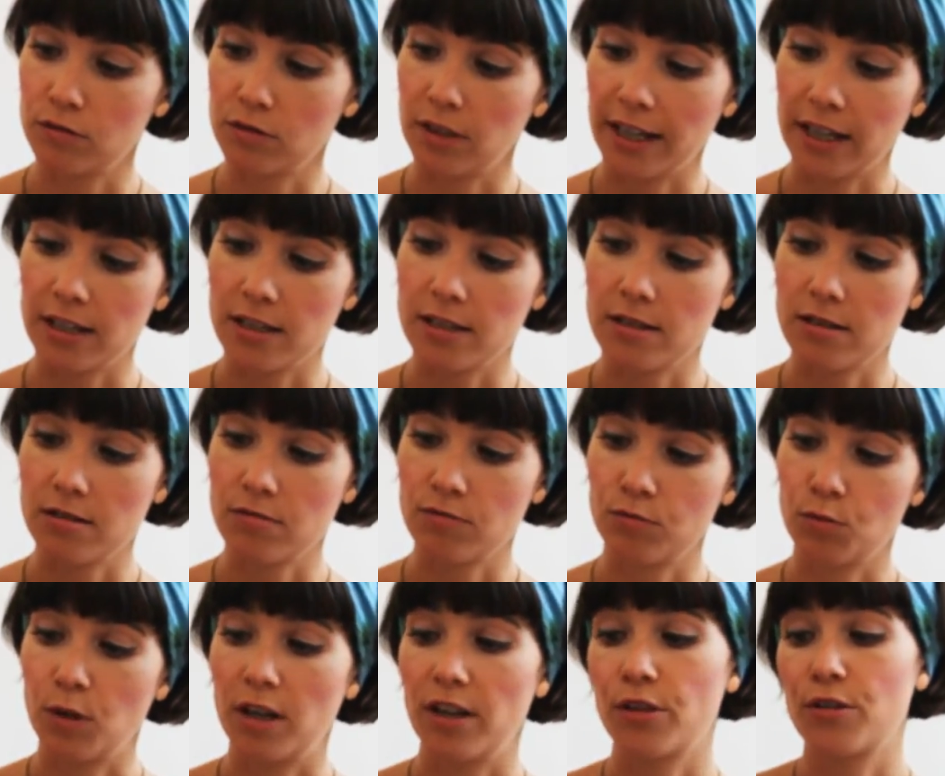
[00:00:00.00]
Like, it's,
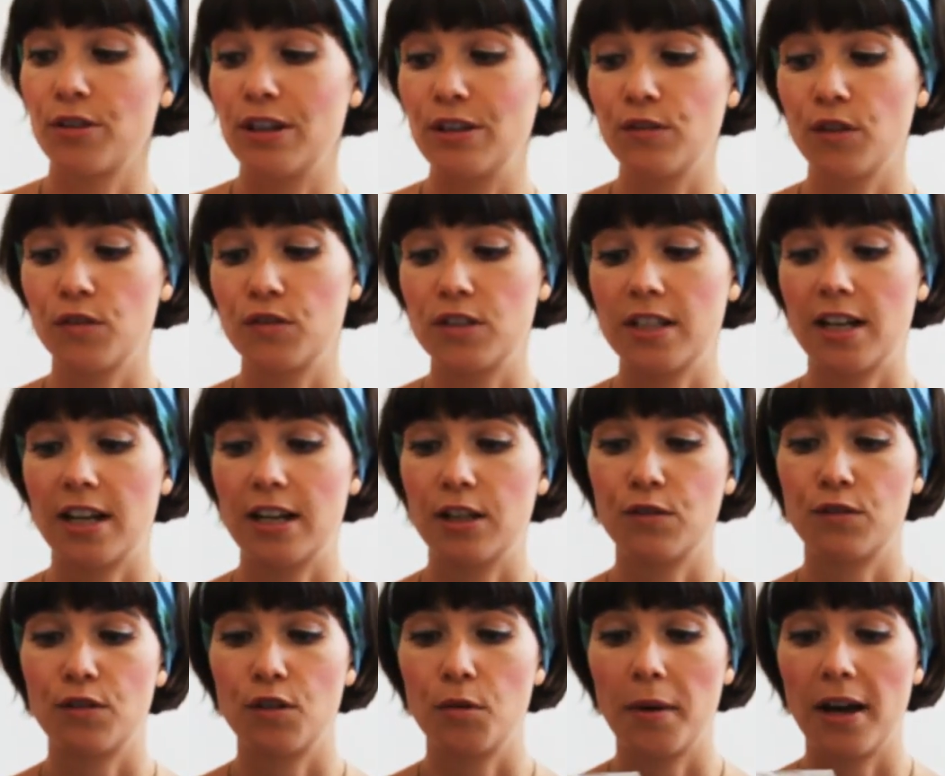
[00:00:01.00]
what, $3.59
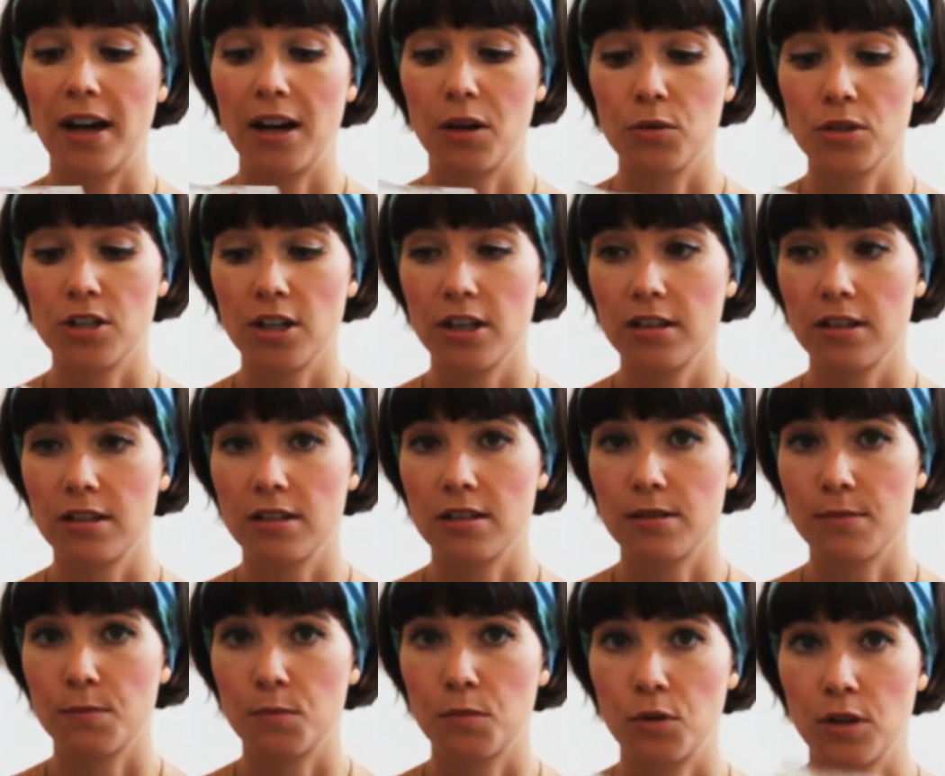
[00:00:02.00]
for a bag, which I think
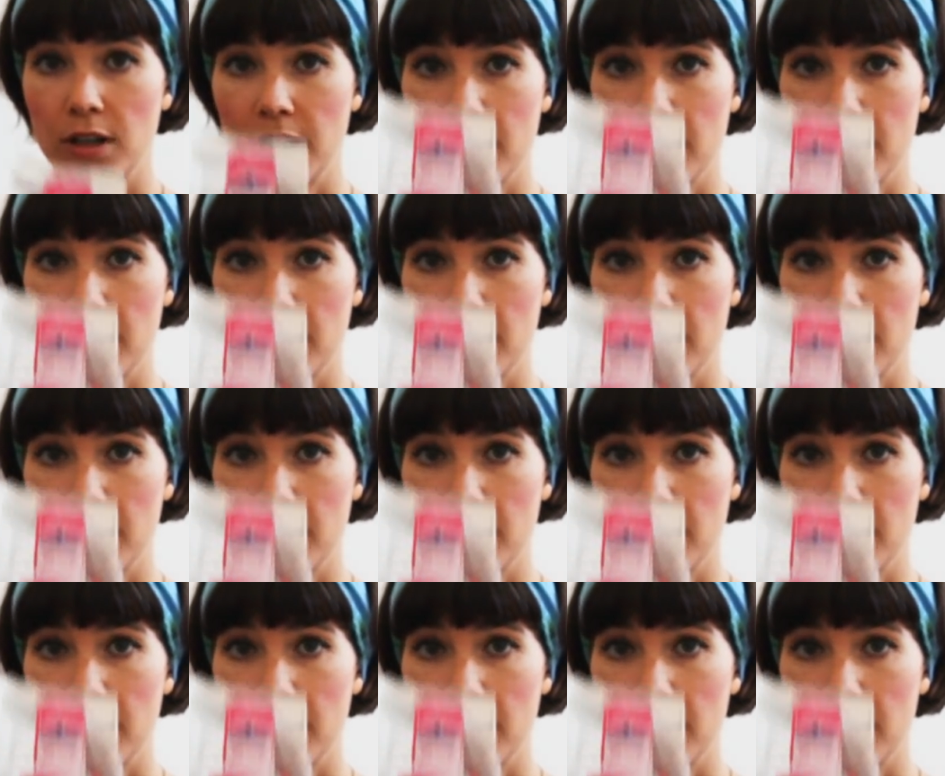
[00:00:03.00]
is pretty